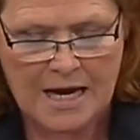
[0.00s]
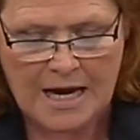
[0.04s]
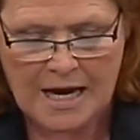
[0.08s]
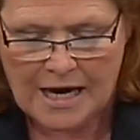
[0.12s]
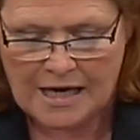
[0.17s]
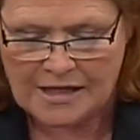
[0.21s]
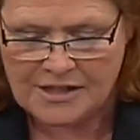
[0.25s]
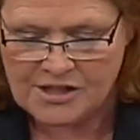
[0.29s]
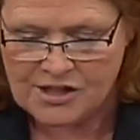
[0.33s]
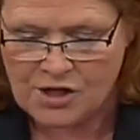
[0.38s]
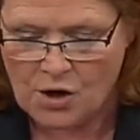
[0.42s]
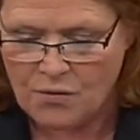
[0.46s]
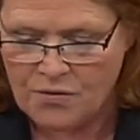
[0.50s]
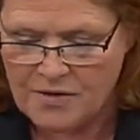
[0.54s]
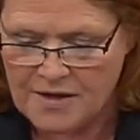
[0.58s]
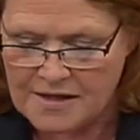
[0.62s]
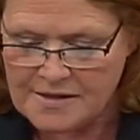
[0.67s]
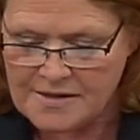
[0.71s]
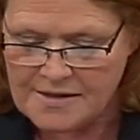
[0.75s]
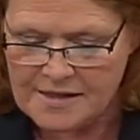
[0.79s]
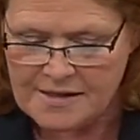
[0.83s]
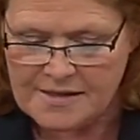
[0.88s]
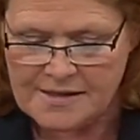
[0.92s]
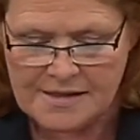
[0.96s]
And so
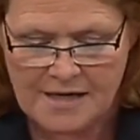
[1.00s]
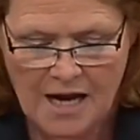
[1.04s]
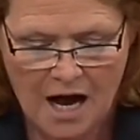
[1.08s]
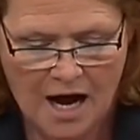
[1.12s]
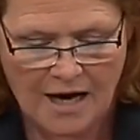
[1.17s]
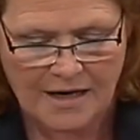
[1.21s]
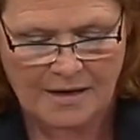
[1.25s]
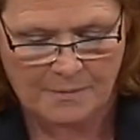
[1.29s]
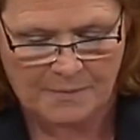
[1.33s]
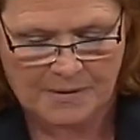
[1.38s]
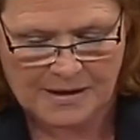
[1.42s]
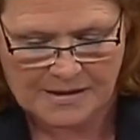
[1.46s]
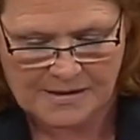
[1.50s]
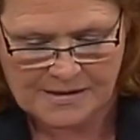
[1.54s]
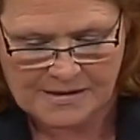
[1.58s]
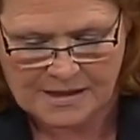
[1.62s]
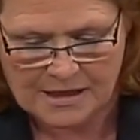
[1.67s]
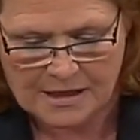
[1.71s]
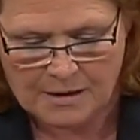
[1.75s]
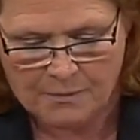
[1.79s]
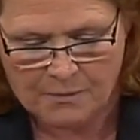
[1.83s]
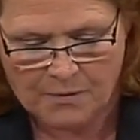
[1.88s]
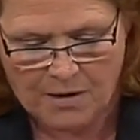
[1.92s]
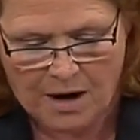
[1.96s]
this is not a big
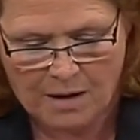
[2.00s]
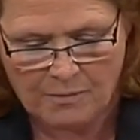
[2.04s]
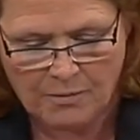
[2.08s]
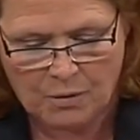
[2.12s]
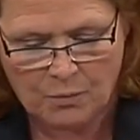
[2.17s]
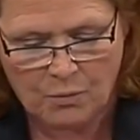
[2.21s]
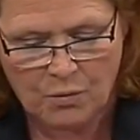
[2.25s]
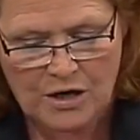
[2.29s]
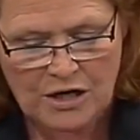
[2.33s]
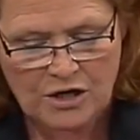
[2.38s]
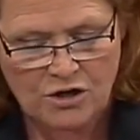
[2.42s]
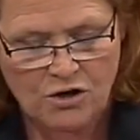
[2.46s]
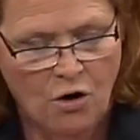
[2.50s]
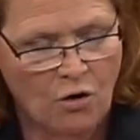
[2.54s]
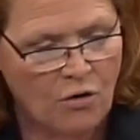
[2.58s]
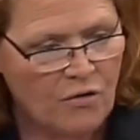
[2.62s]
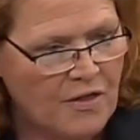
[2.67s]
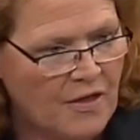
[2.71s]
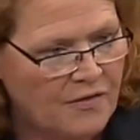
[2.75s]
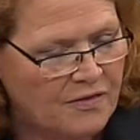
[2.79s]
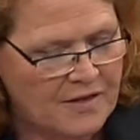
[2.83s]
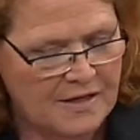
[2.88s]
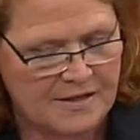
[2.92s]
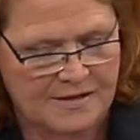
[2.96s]
city problem. We know
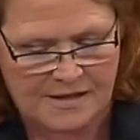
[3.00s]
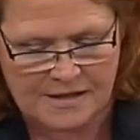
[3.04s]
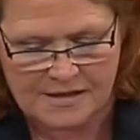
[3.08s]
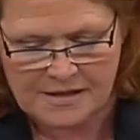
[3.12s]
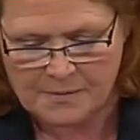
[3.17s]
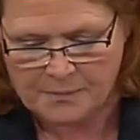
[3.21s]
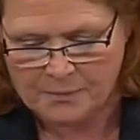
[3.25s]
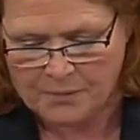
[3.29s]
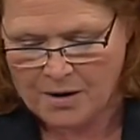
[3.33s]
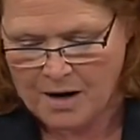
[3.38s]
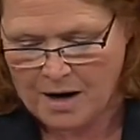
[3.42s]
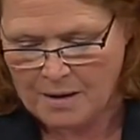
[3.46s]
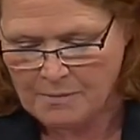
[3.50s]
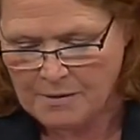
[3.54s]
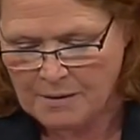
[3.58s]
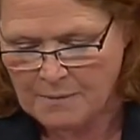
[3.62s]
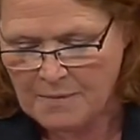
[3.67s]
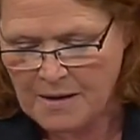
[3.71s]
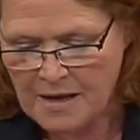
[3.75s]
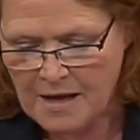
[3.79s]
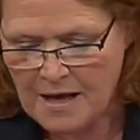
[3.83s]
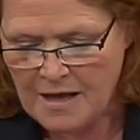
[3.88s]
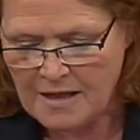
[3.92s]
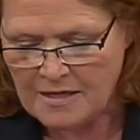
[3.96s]
that this is a
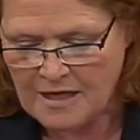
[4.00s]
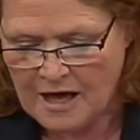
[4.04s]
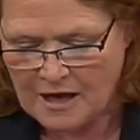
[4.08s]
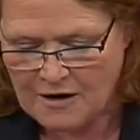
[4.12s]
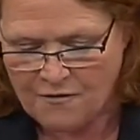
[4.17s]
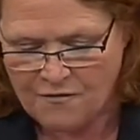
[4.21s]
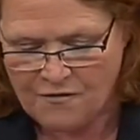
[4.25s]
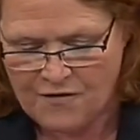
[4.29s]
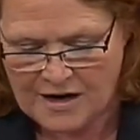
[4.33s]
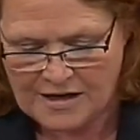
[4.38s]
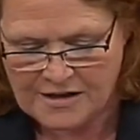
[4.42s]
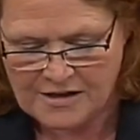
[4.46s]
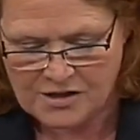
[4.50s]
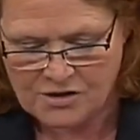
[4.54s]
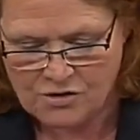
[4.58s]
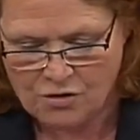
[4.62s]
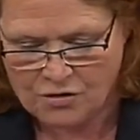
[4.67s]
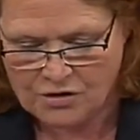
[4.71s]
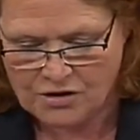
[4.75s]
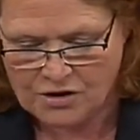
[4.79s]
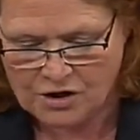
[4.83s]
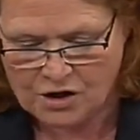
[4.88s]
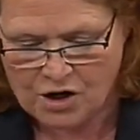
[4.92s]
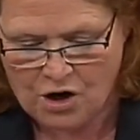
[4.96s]
problem that affects
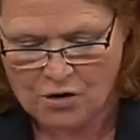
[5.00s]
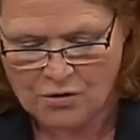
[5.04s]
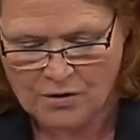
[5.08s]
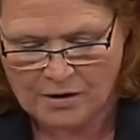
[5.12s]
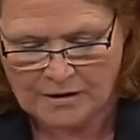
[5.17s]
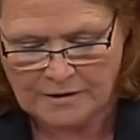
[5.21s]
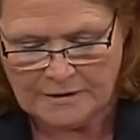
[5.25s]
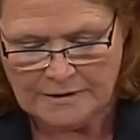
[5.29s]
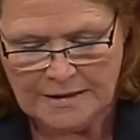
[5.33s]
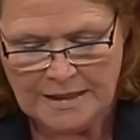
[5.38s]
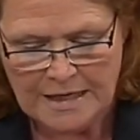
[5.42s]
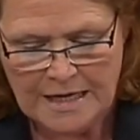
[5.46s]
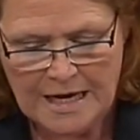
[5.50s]
North Dakota.